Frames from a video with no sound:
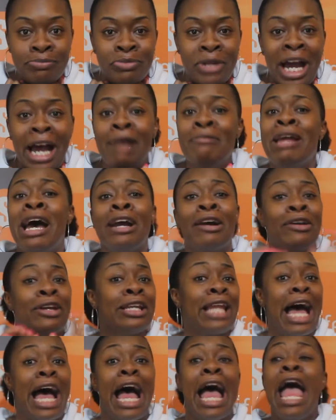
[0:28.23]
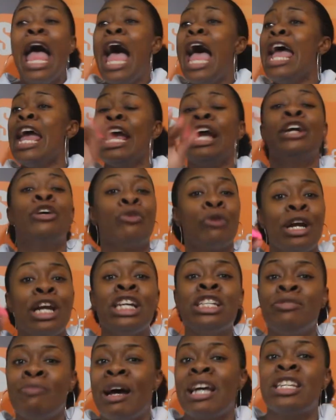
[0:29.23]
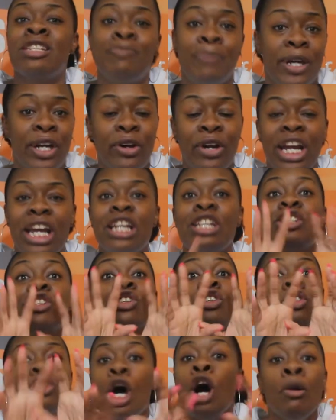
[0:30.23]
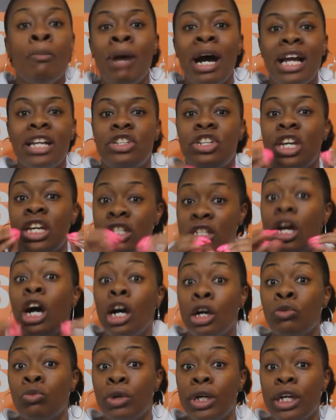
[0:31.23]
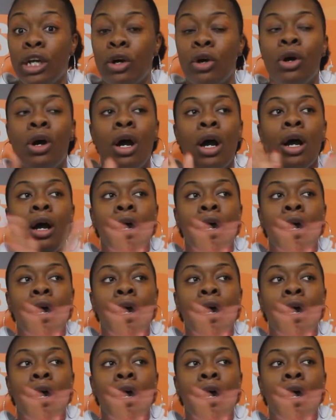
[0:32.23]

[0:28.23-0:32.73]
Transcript: I'm not gonna lie. It grieves my spirit so much, it's unreal.